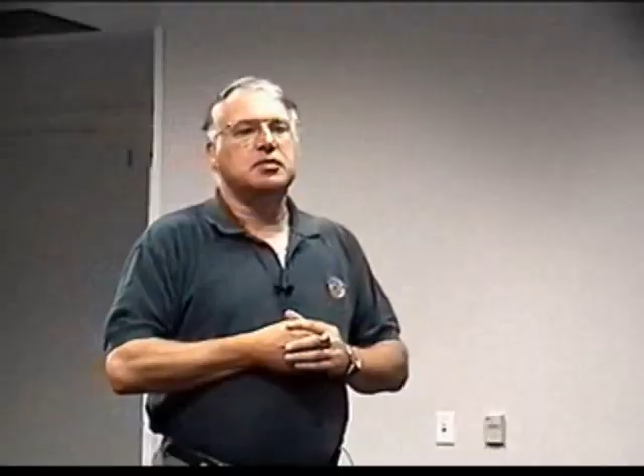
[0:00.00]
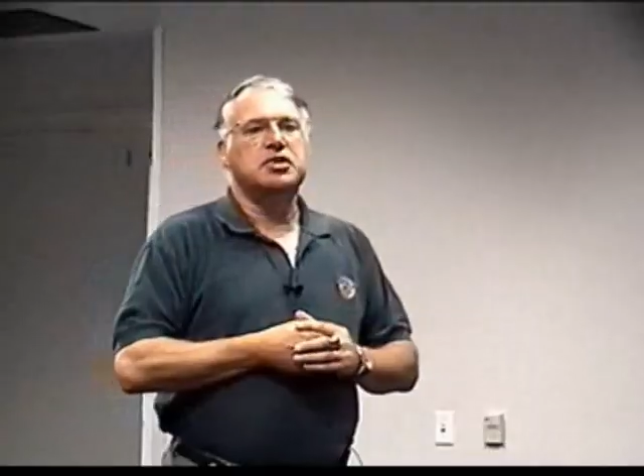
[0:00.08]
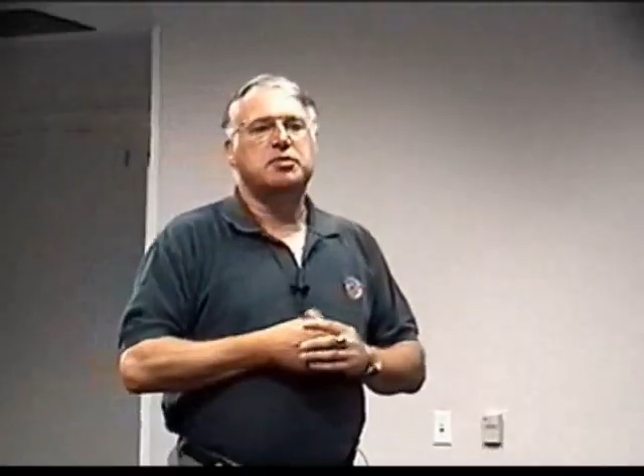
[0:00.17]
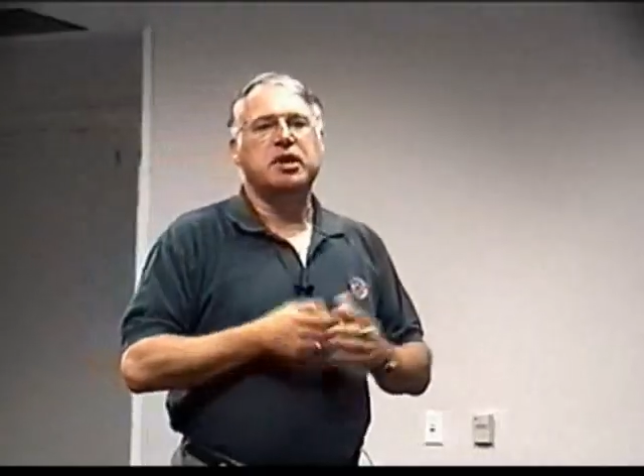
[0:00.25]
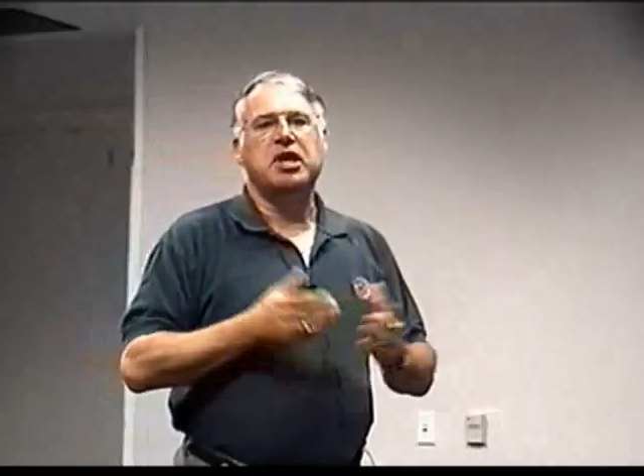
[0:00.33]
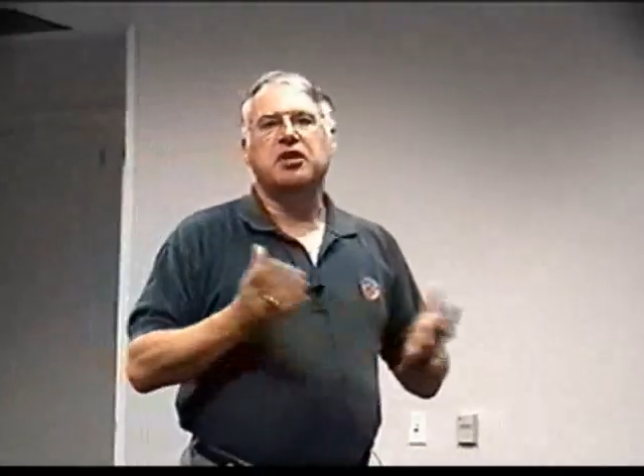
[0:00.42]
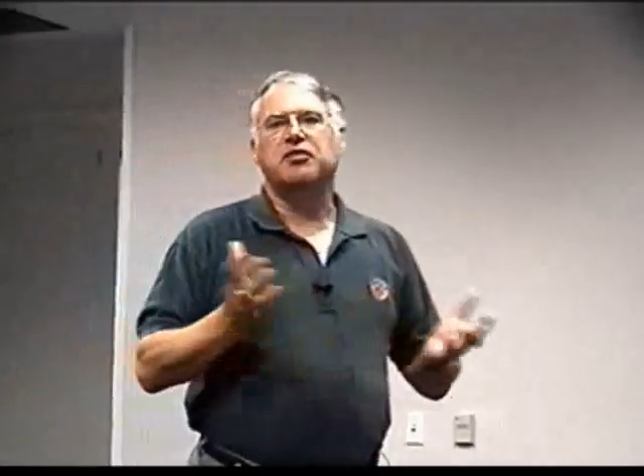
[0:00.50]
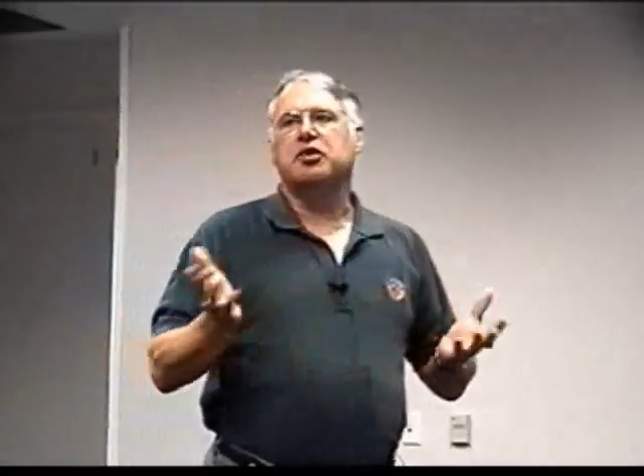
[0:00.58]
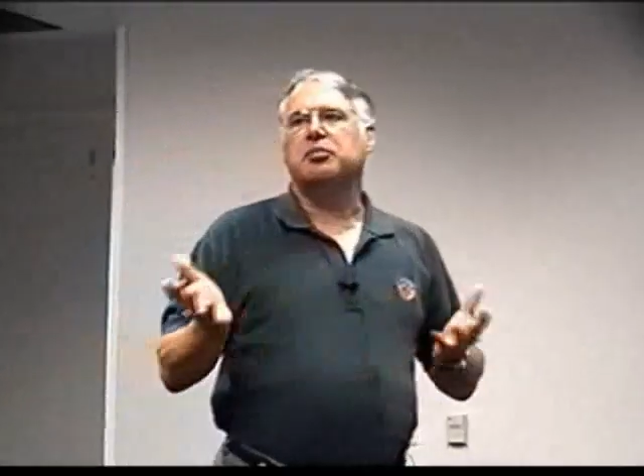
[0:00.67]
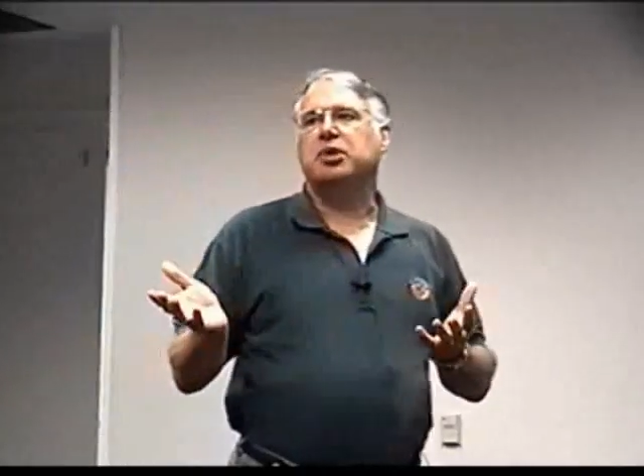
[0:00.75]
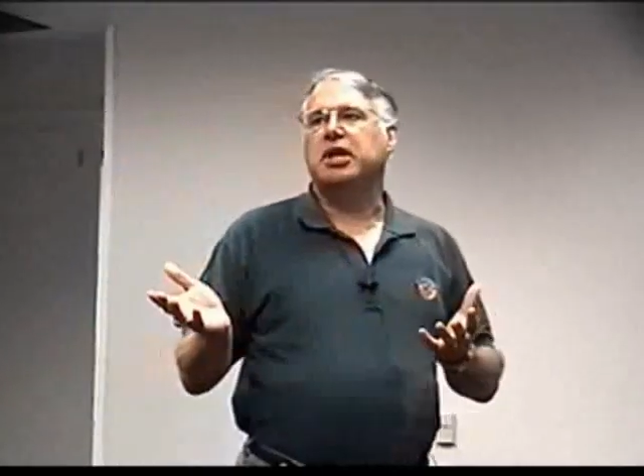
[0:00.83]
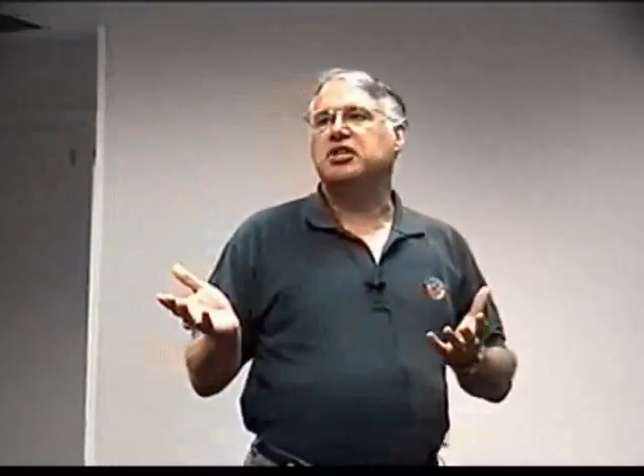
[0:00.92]
Speaking of
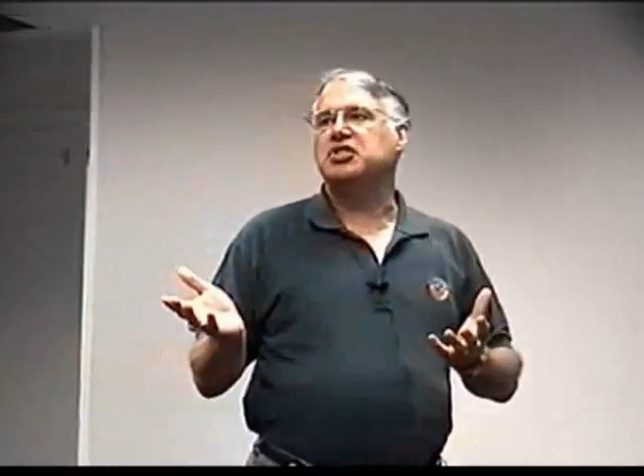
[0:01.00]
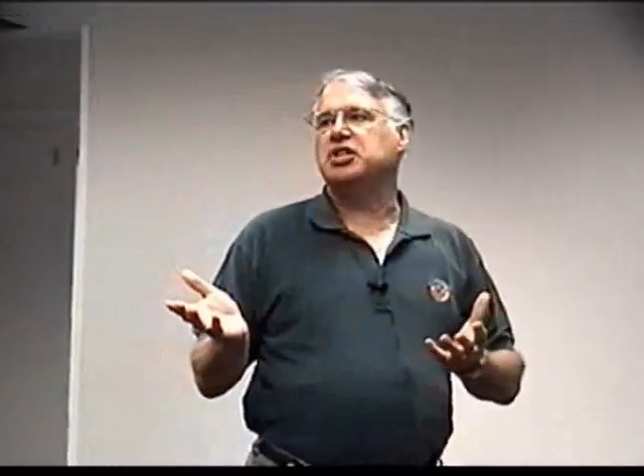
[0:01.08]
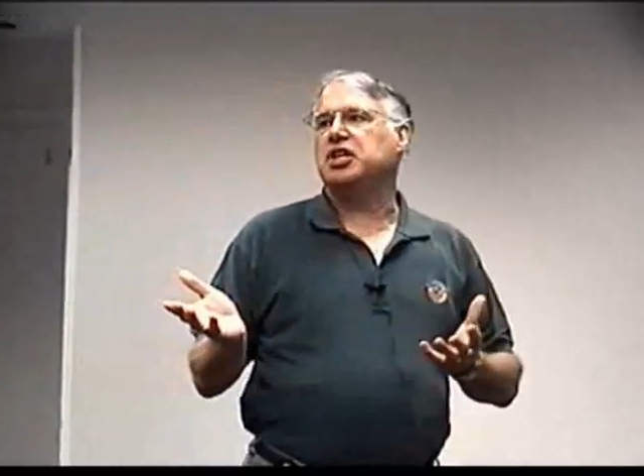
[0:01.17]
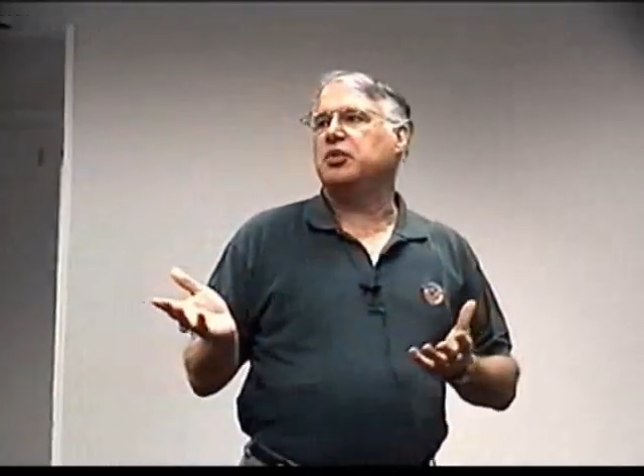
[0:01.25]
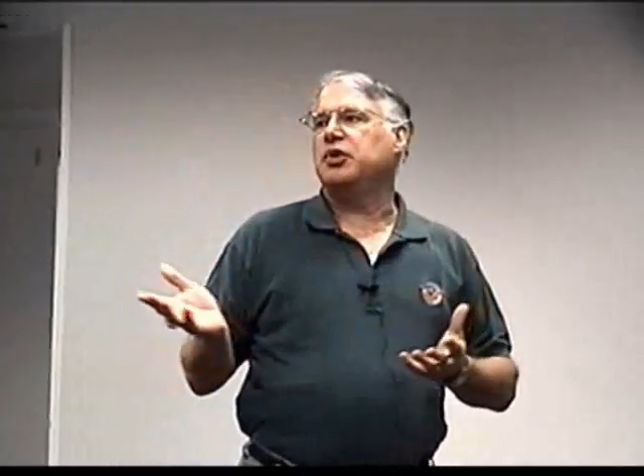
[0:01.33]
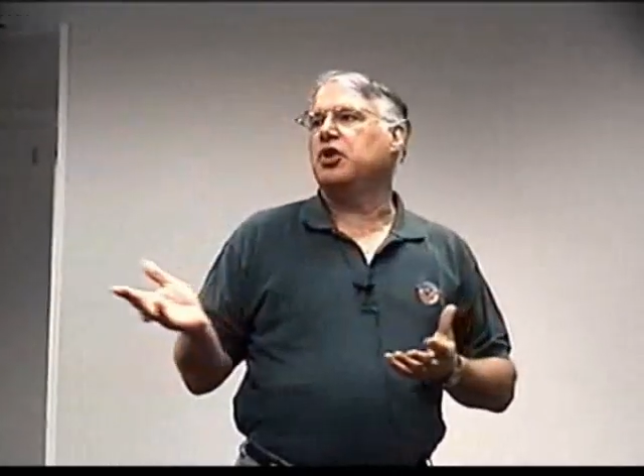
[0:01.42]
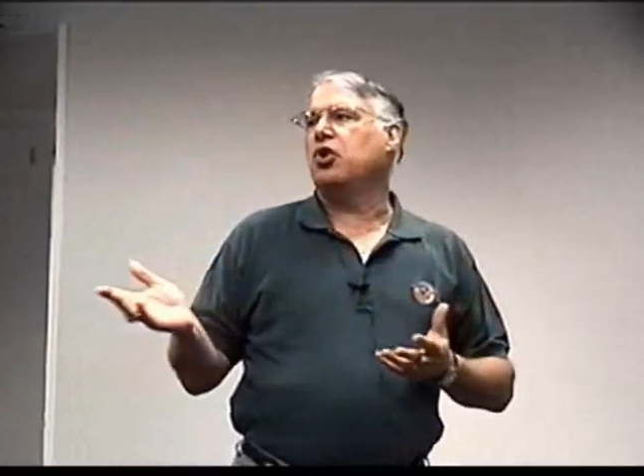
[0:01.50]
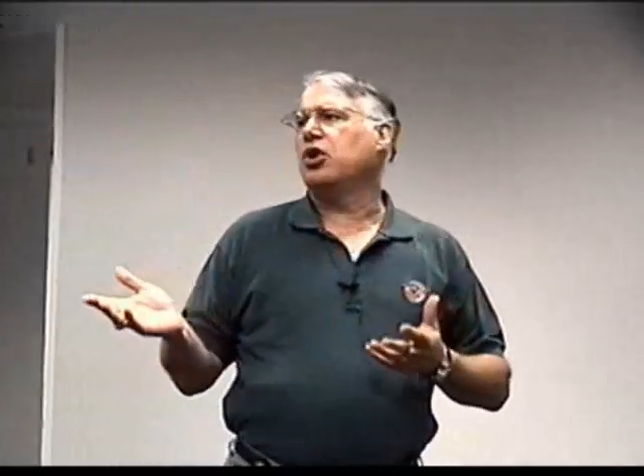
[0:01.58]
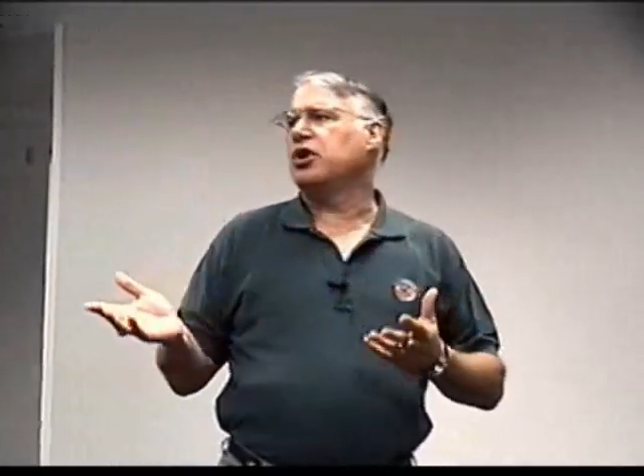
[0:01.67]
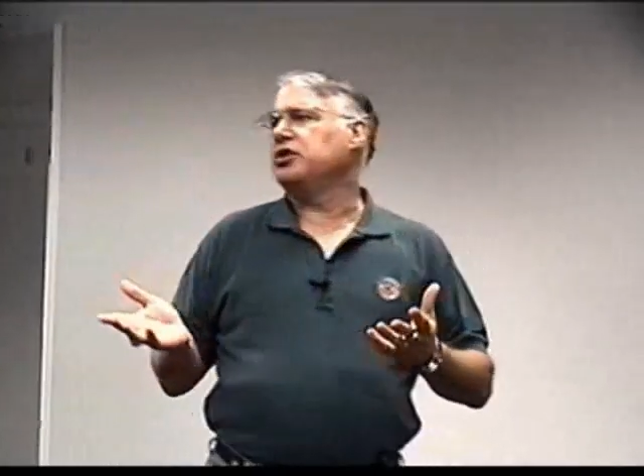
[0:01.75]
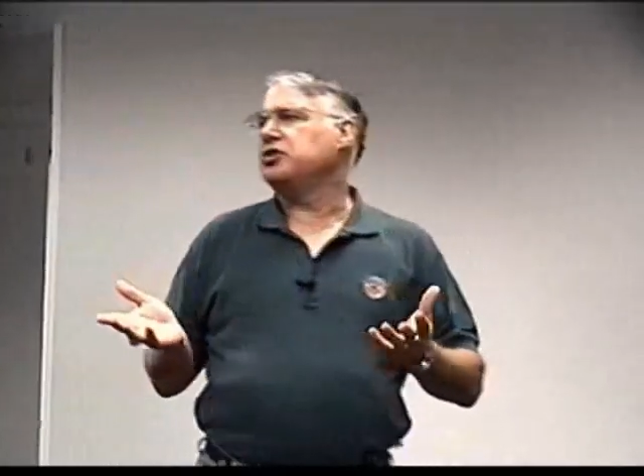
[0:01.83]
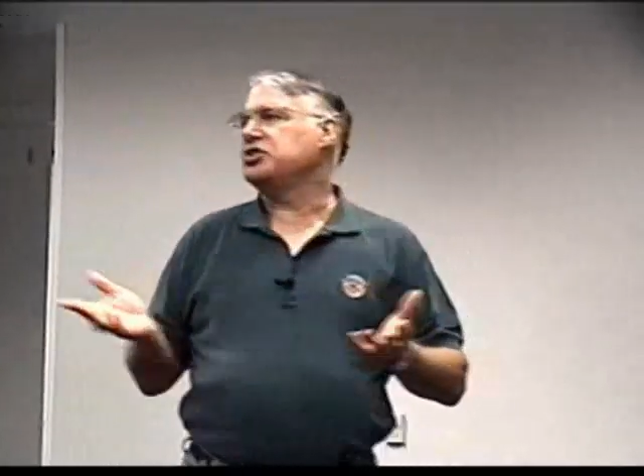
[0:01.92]
complexity, we all
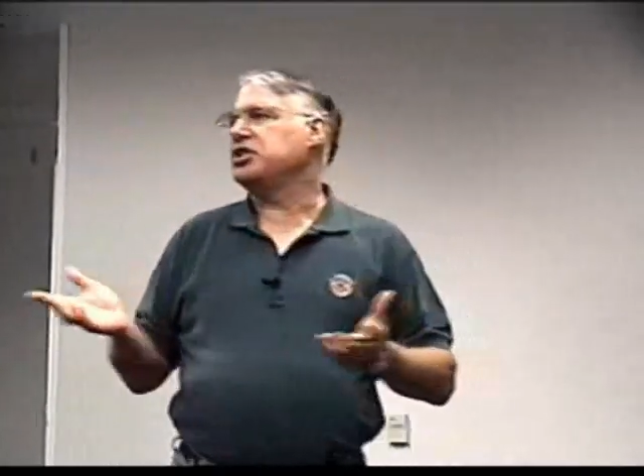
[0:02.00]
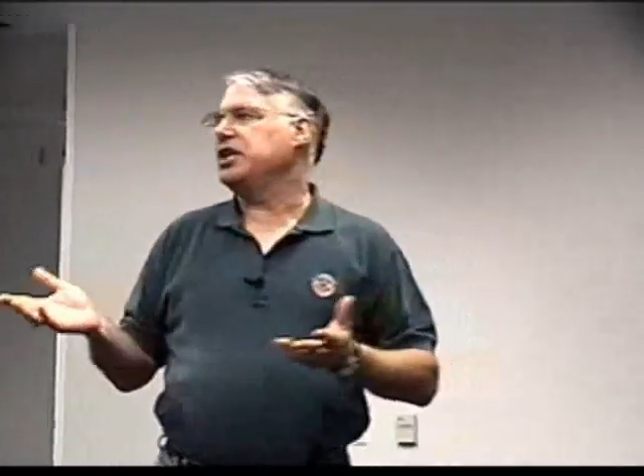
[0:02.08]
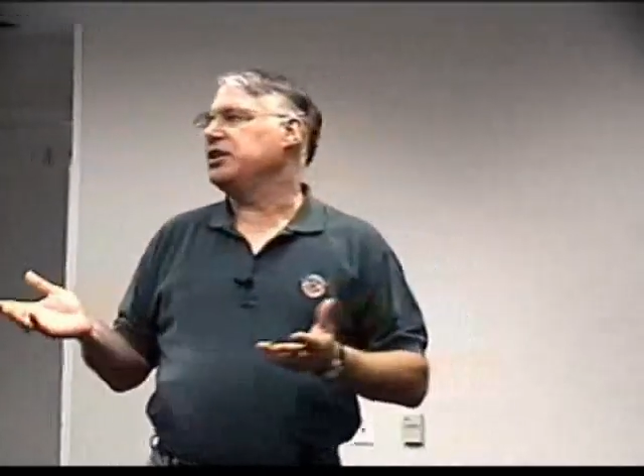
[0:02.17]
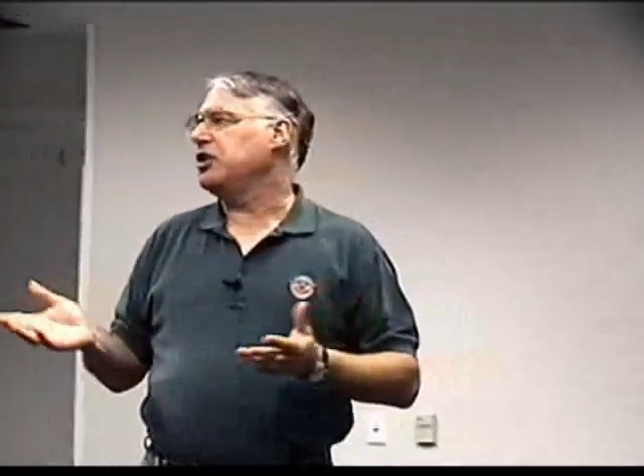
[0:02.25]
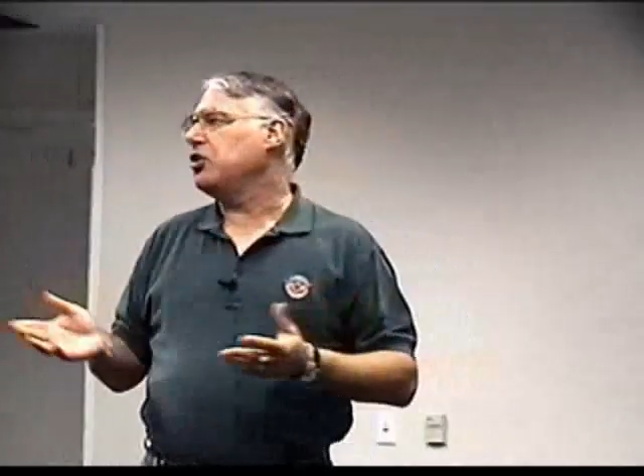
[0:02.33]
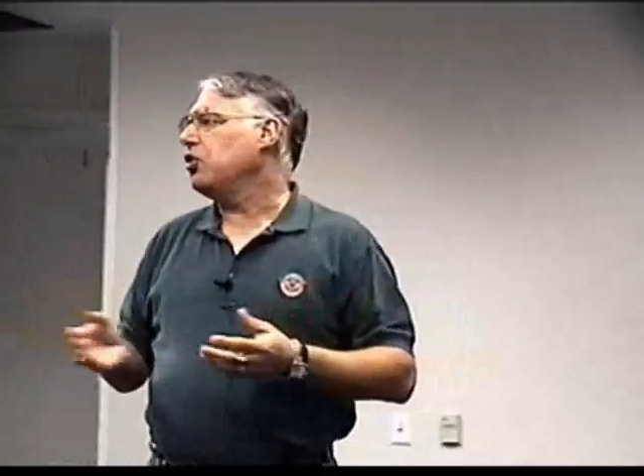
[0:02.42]
understand that